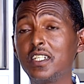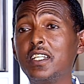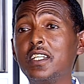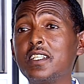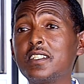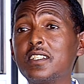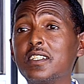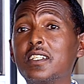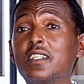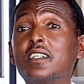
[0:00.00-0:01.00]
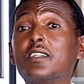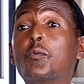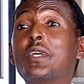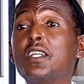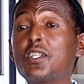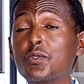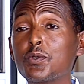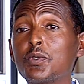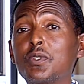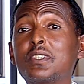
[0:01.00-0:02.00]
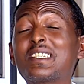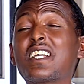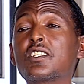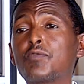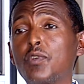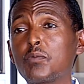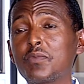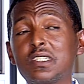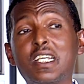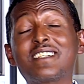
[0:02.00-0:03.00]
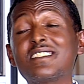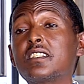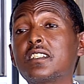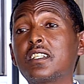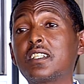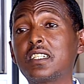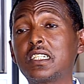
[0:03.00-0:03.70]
is we need to transform the existing